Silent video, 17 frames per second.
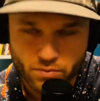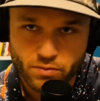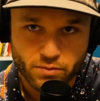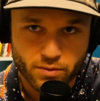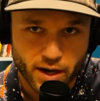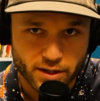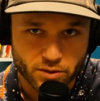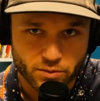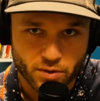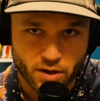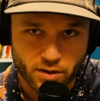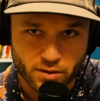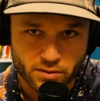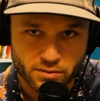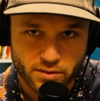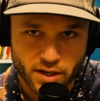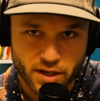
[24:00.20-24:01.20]
right or
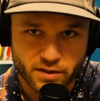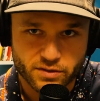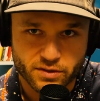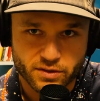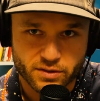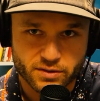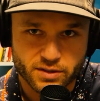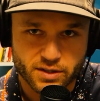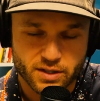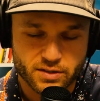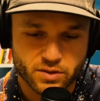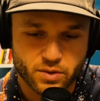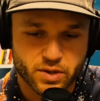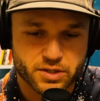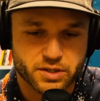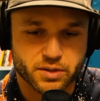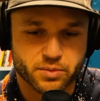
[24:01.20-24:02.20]
wrong answer to this
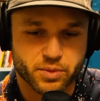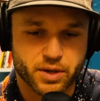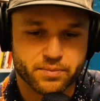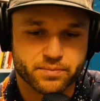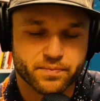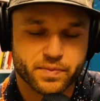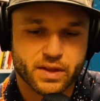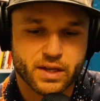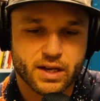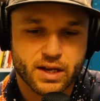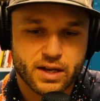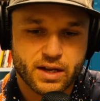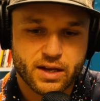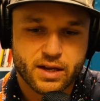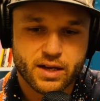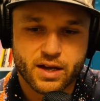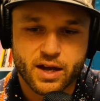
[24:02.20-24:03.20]
question. But
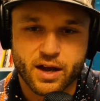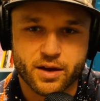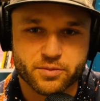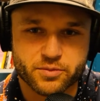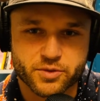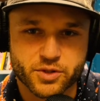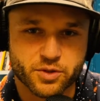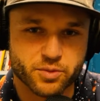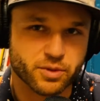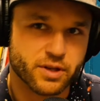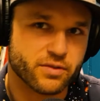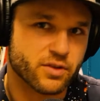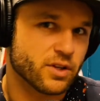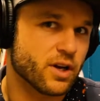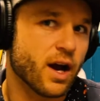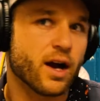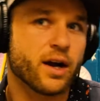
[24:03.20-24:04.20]
do you believe
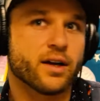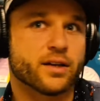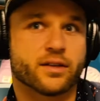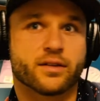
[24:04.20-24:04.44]
in God?